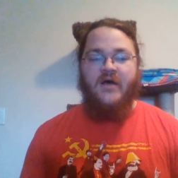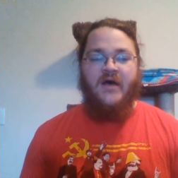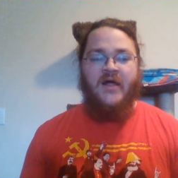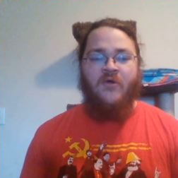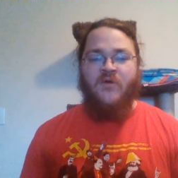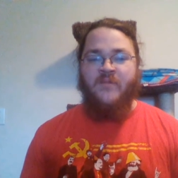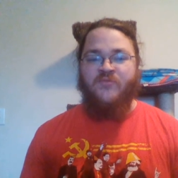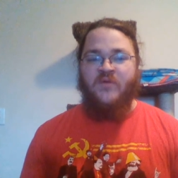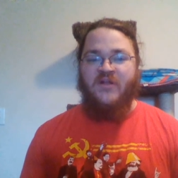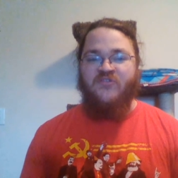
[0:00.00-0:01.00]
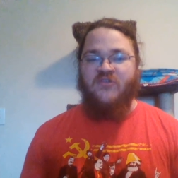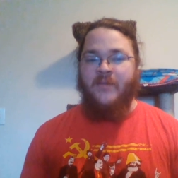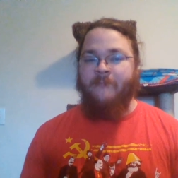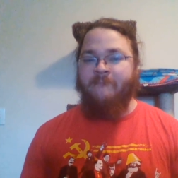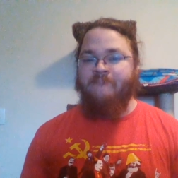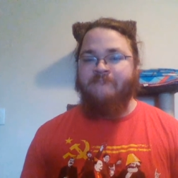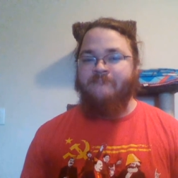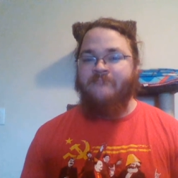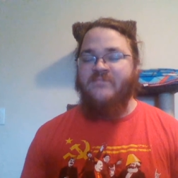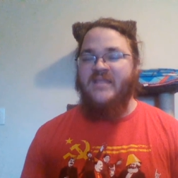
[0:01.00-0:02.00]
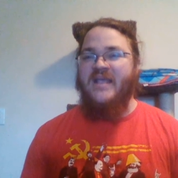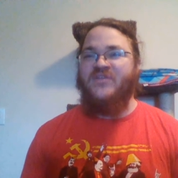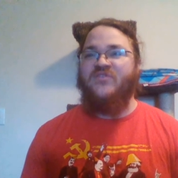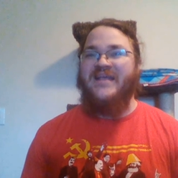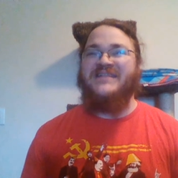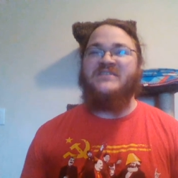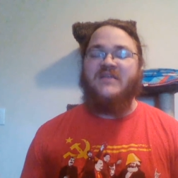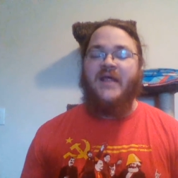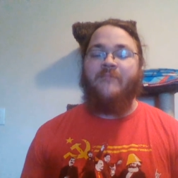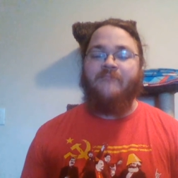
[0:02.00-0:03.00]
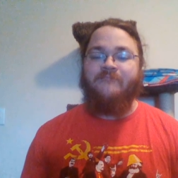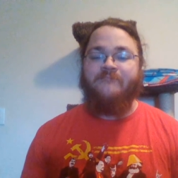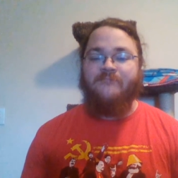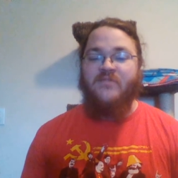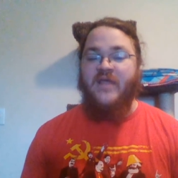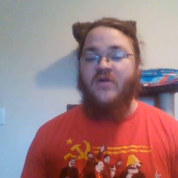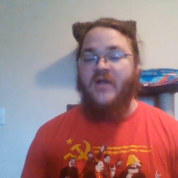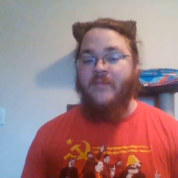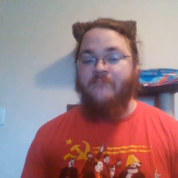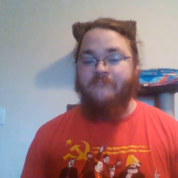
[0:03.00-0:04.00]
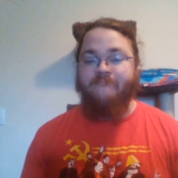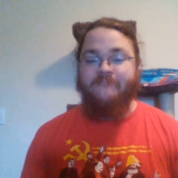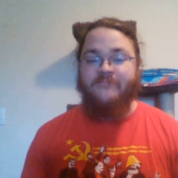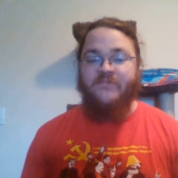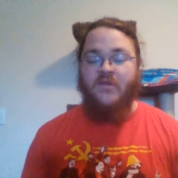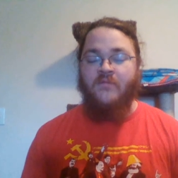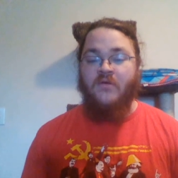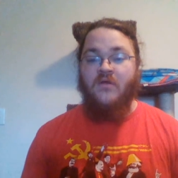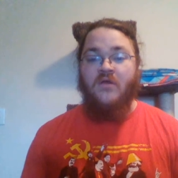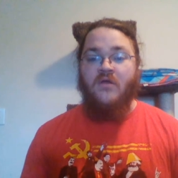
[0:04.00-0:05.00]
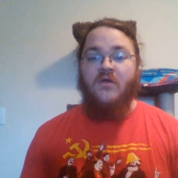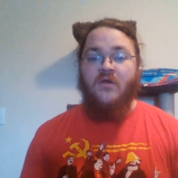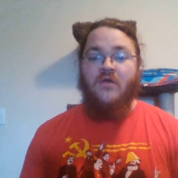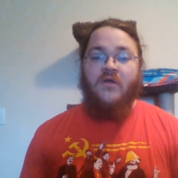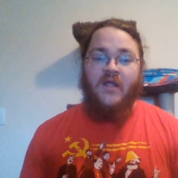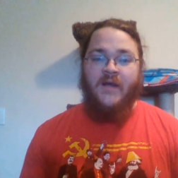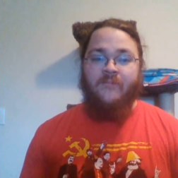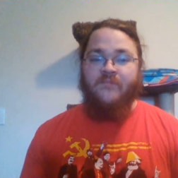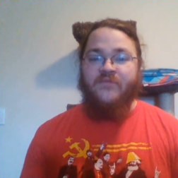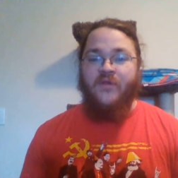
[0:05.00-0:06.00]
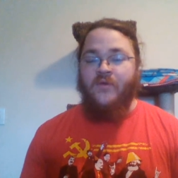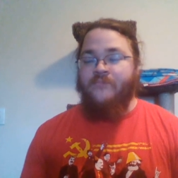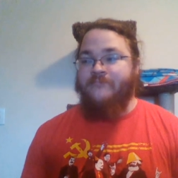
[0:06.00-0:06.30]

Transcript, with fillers: I don't want to mispronounce his name. His its name, their name. So yeah. So